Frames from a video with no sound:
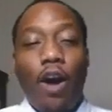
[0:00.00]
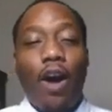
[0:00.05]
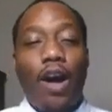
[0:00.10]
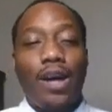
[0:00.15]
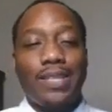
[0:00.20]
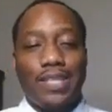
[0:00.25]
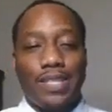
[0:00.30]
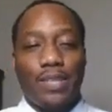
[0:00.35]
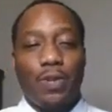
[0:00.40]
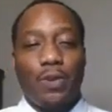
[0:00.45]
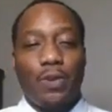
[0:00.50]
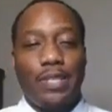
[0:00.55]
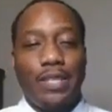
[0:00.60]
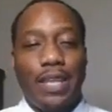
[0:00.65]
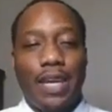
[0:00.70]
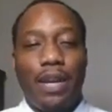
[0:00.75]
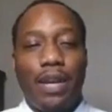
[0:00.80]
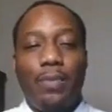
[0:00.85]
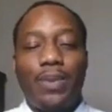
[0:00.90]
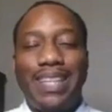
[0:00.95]

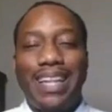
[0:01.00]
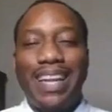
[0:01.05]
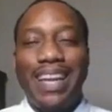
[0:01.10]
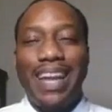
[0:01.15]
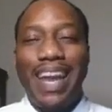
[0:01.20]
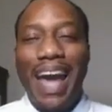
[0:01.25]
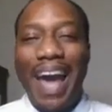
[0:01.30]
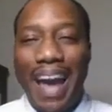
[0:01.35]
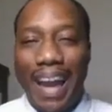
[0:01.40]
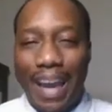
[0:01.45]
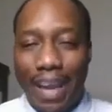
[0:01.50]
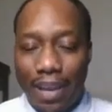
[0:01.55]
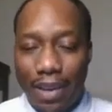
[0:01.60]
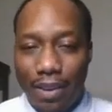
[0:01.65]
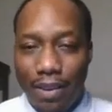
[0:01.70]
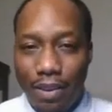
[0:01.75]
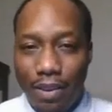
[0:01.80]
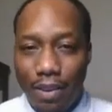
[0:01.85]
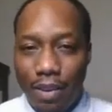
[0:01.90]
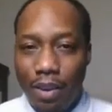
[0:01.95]
associated with the lack
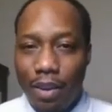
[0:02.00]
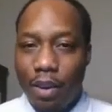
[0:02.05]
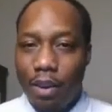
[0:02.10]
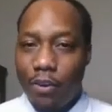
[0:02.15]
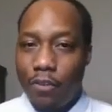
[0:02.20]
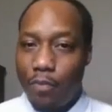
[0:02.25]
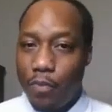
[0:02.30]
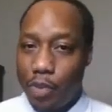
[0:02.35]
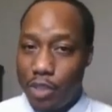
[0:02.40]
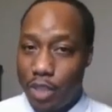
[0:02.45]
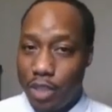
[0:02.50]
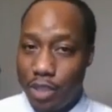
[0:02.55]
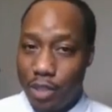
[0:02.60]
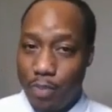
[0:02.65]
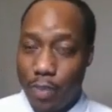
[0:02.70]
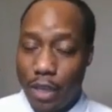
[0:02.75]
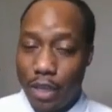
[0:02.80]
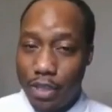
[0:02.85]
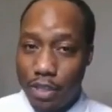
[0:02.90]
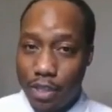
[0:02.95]
of
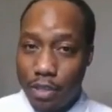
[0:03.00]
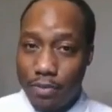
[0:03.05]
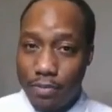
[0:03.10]
participation,